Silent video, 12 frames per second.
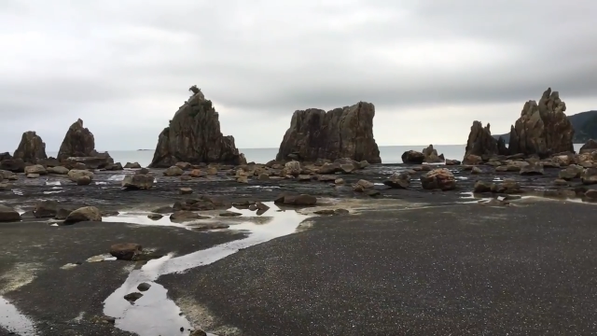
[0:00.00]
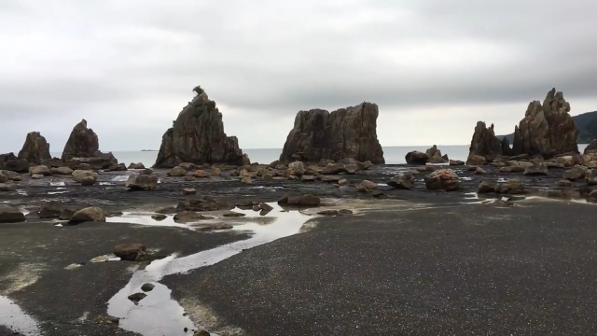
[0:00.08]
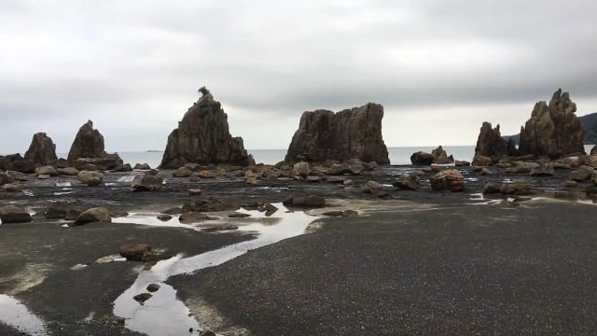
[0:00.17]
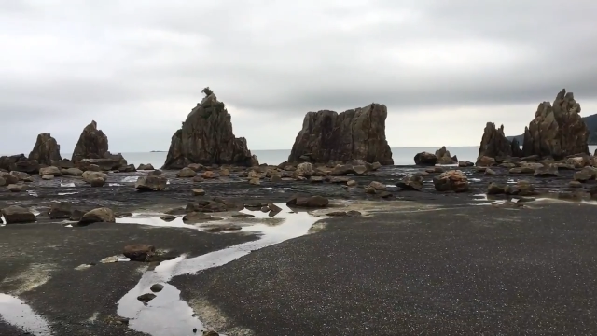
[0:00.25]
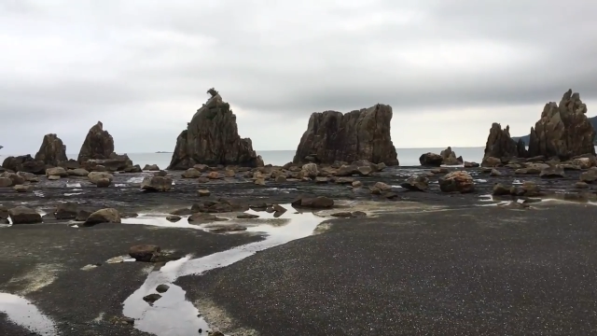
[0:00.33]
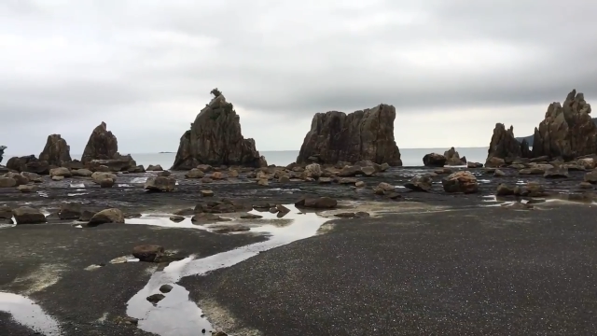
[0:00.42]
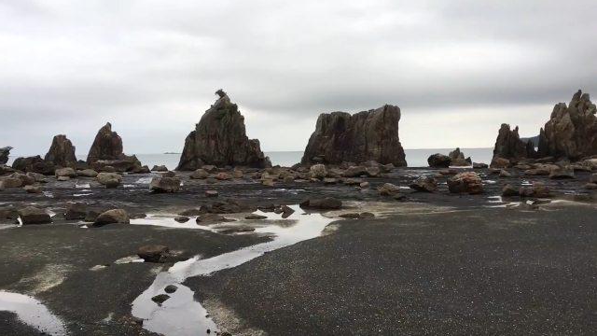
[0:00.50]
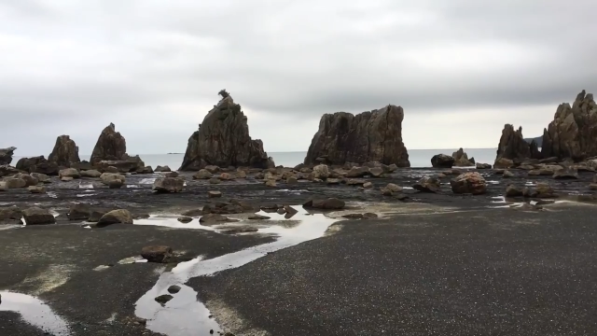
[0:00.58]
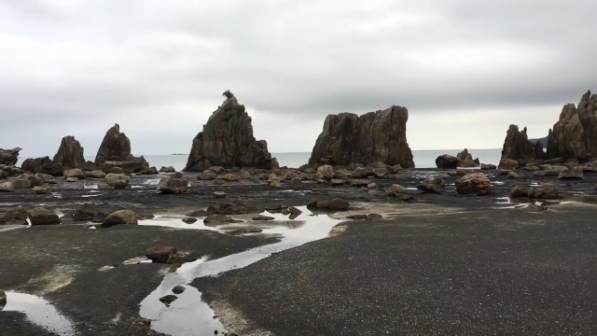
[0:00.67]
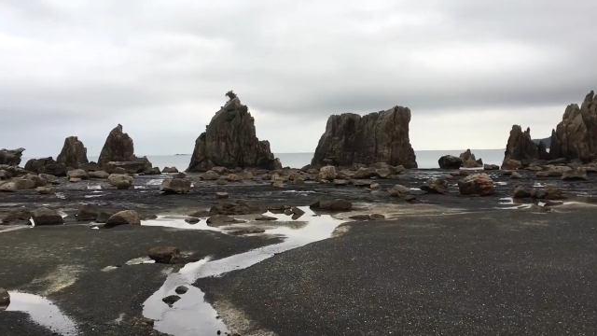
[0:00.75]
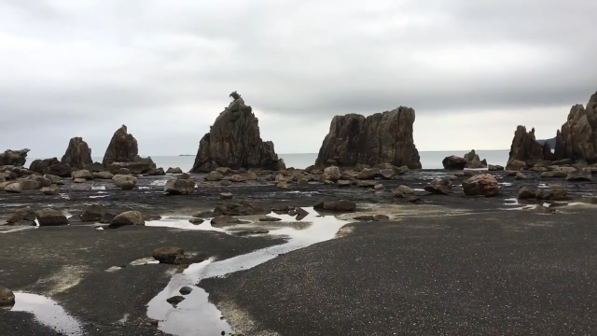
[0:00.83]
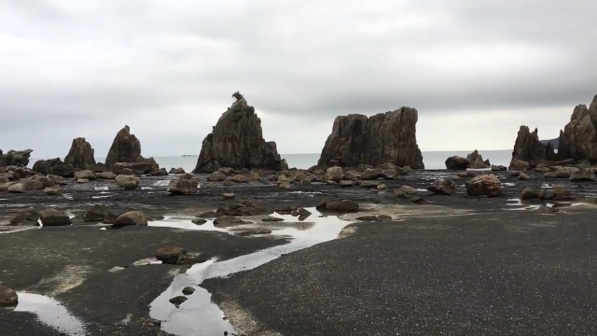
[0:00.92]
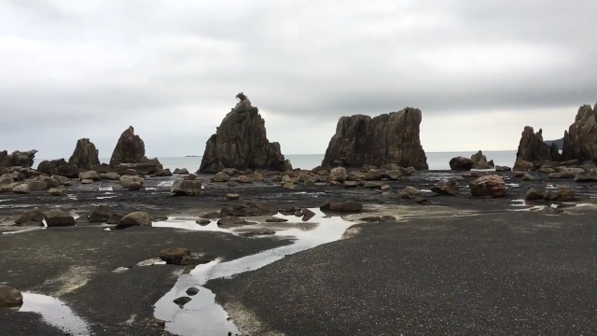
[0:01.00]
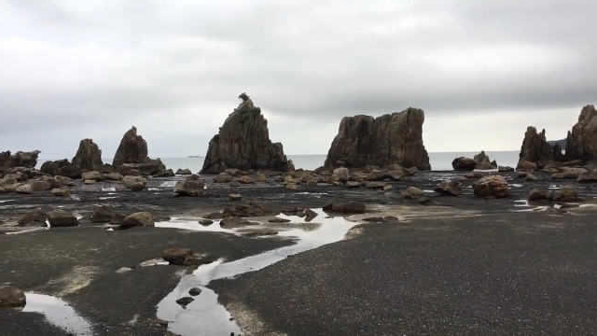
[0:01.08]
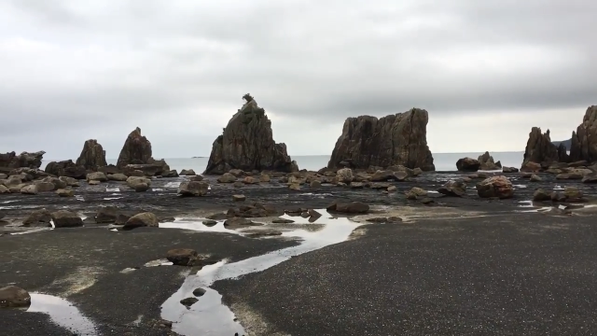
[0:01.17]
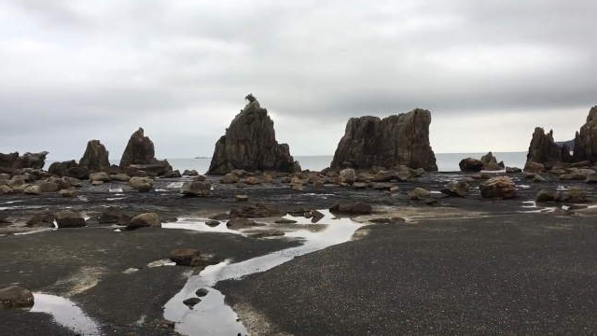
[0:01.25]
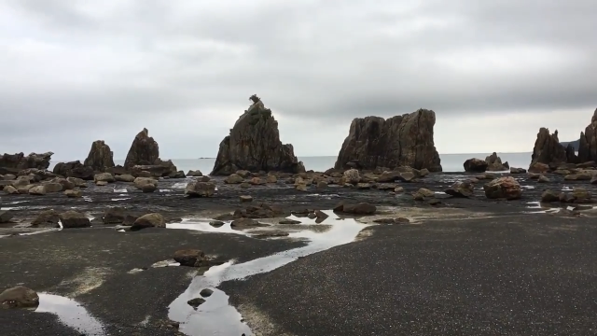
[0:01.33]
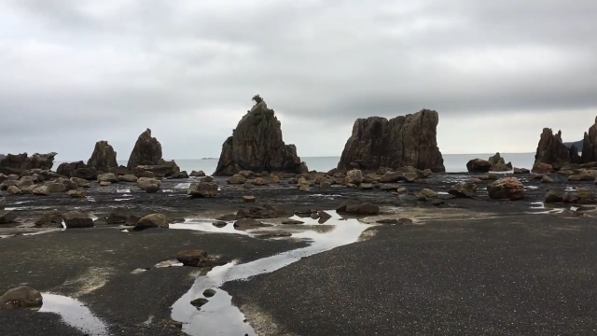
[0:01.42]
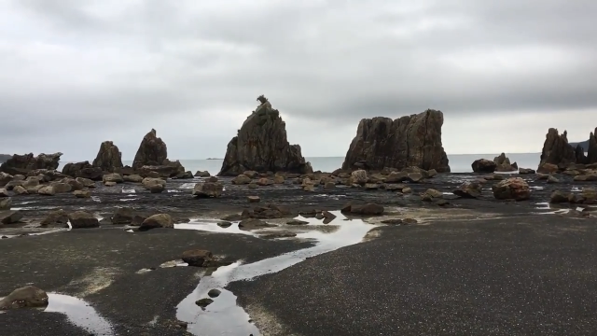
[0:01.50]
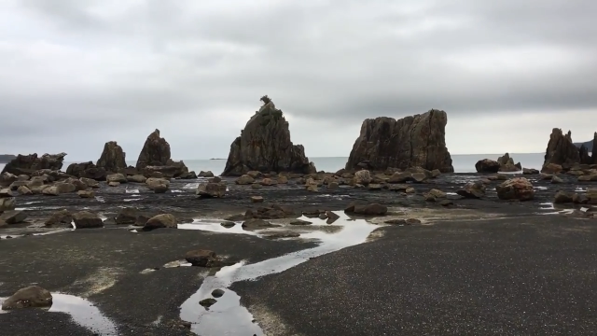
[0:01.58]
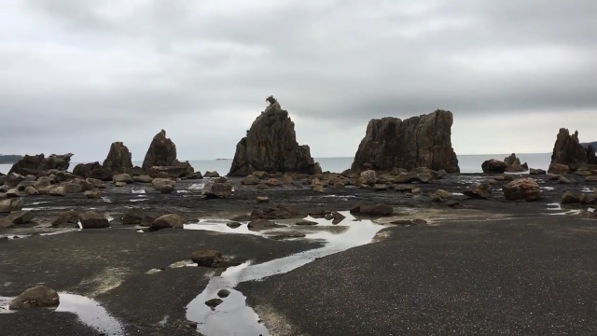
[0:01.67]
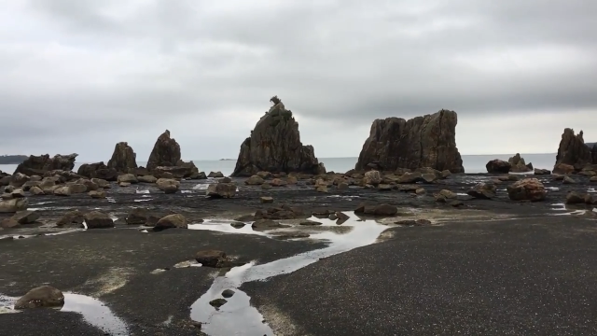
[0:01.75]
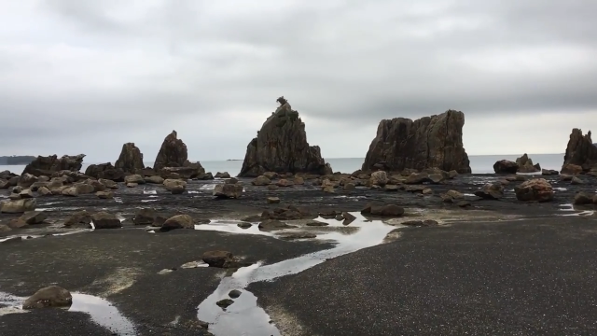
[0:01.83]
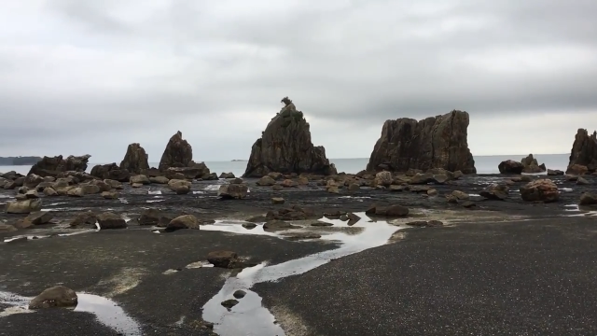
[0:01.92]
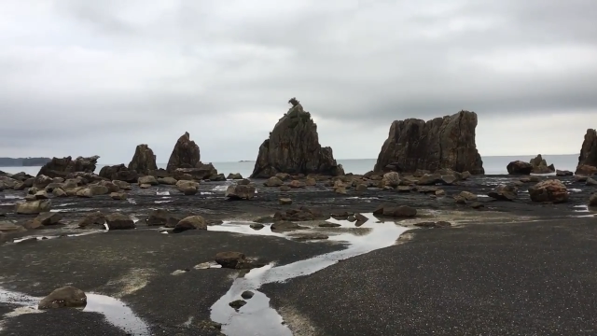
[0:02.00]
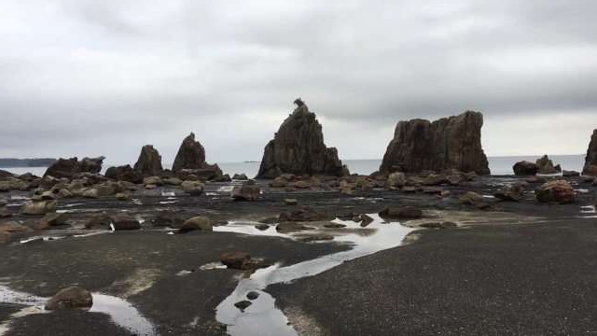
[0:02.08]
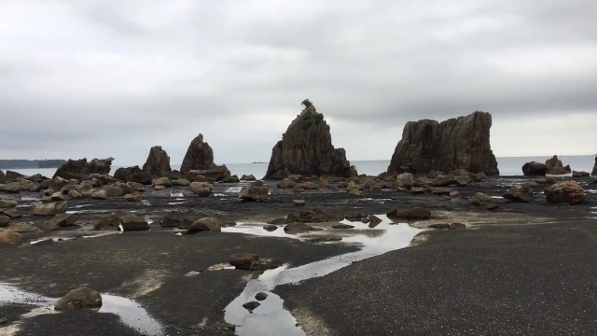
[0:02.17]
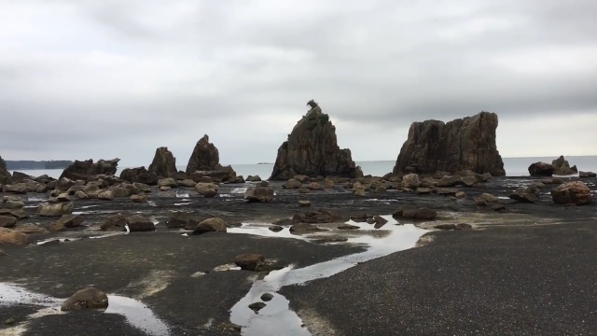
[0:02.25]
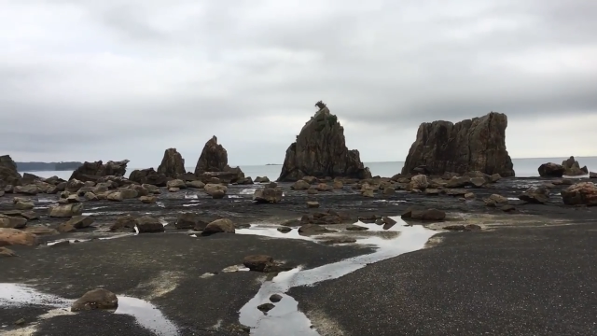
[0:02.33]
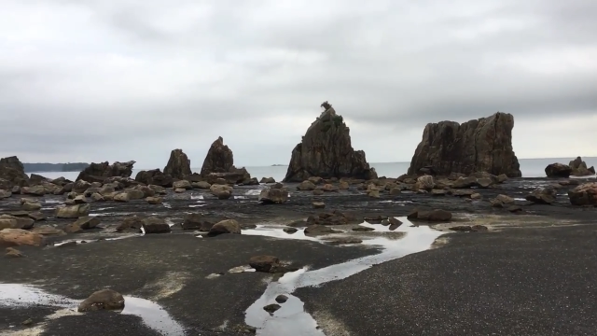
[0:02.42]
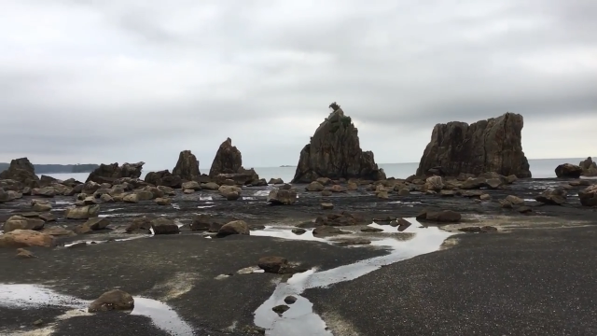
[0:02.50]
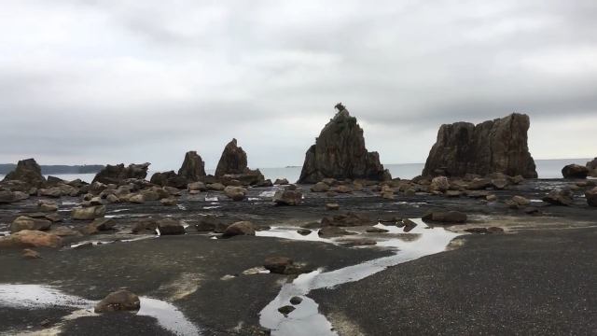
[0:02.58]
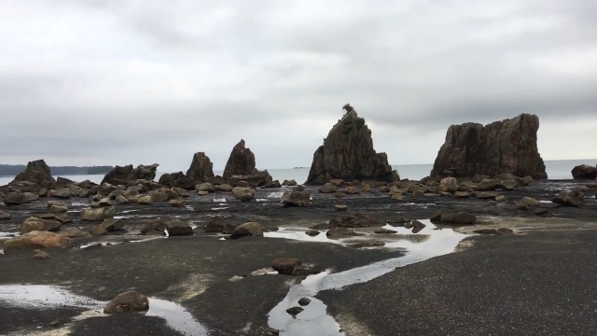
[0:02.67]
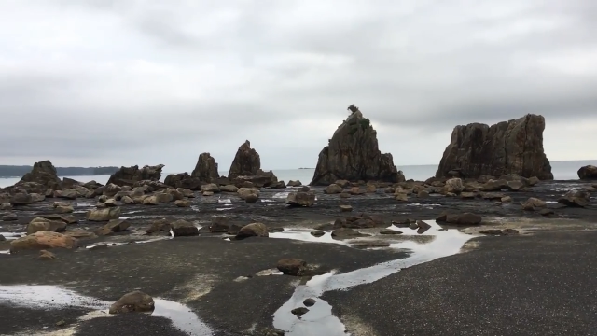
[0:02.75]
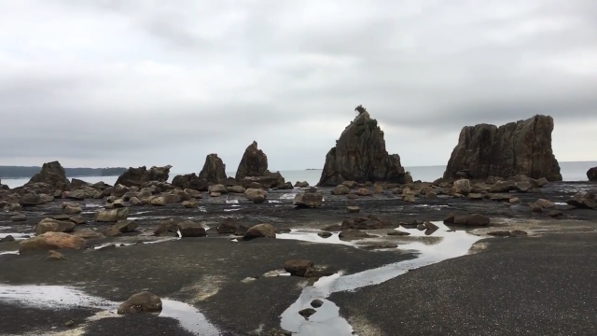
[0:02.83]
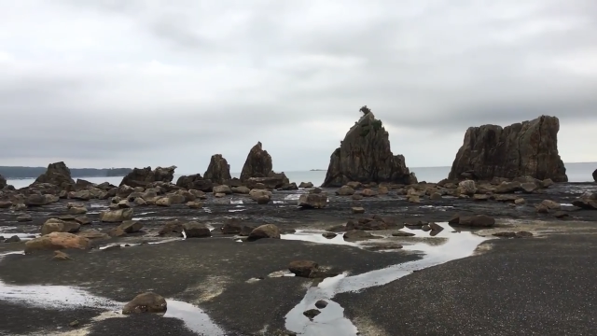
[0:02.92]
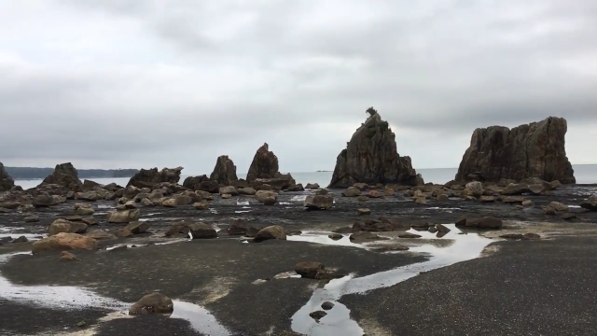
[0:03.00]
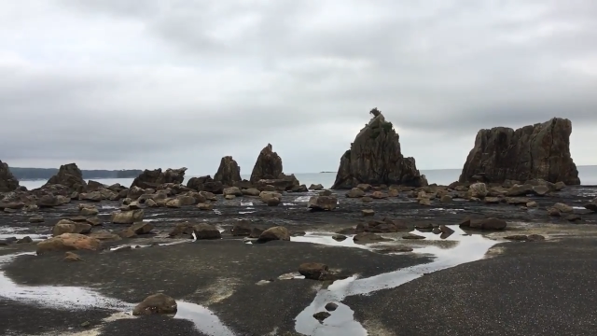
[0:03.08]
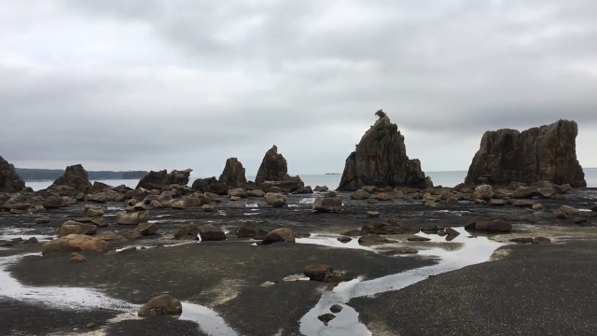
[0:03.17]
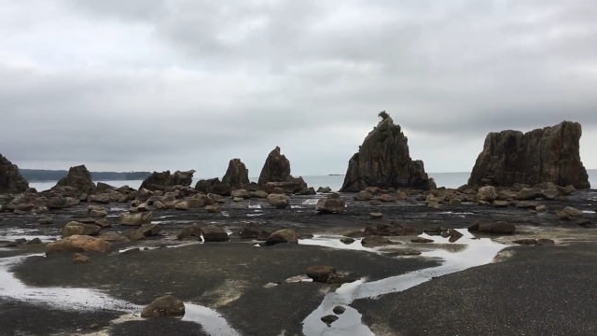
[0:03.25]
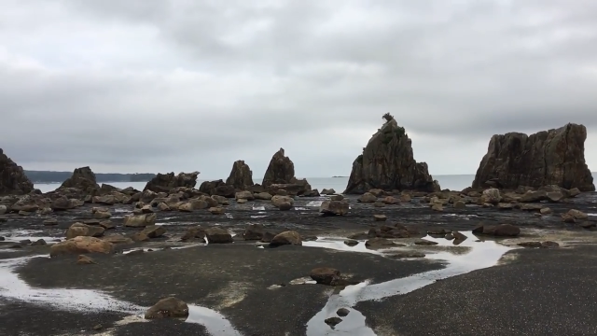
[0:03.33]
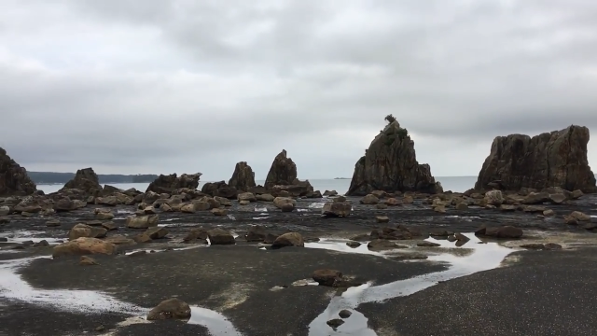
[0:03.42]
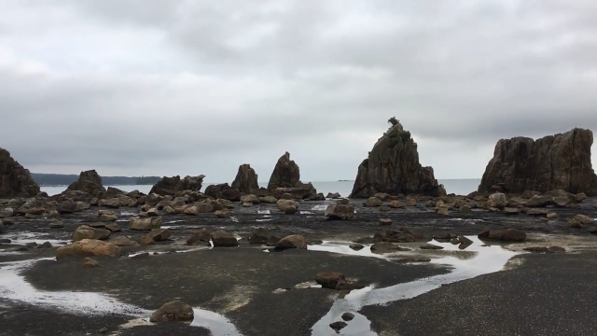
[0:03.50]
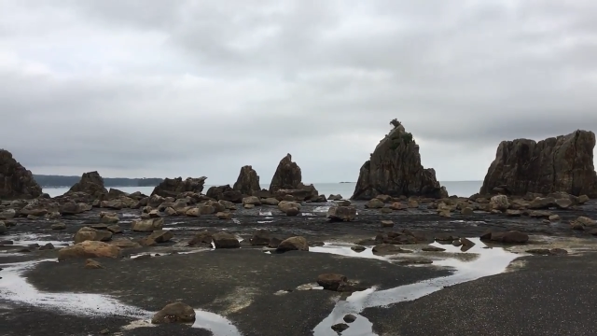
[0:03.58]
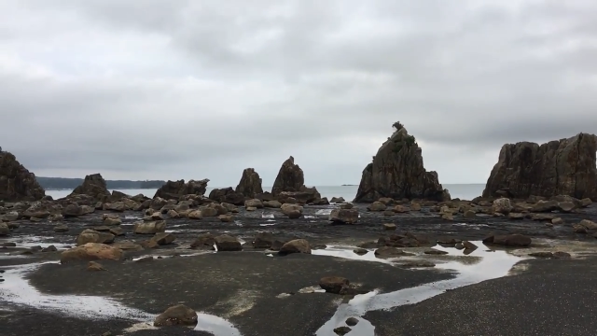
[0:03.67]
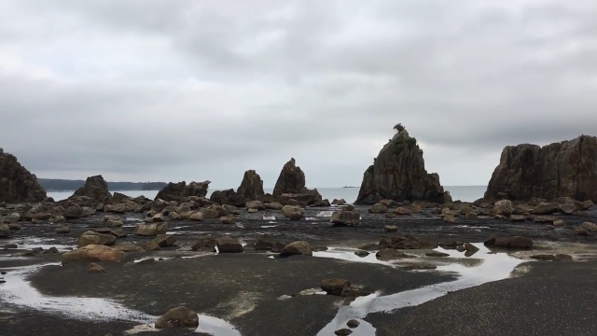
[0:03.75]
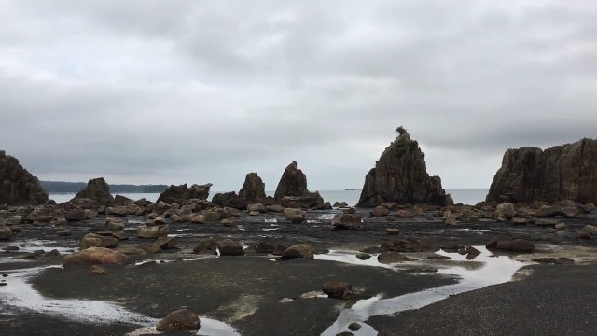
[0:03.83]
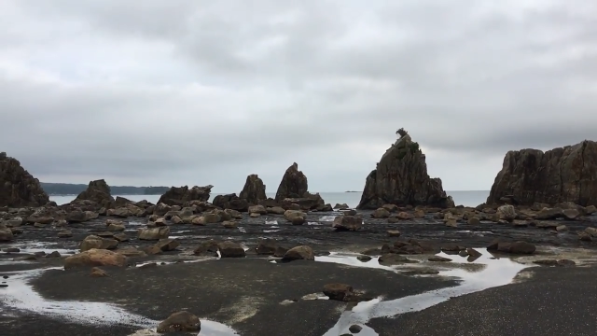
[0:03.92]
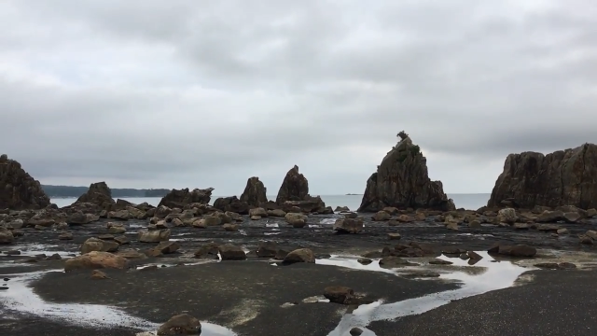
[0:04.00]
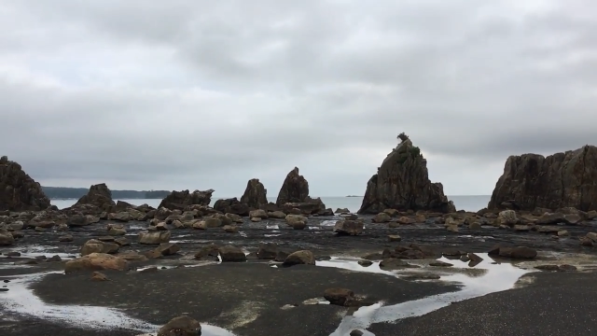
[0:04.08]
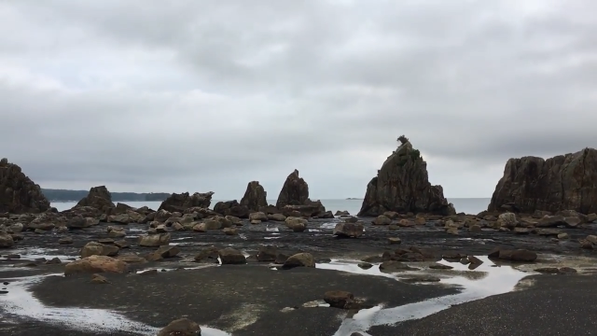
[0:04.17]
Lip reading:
[unreadable: no face in view]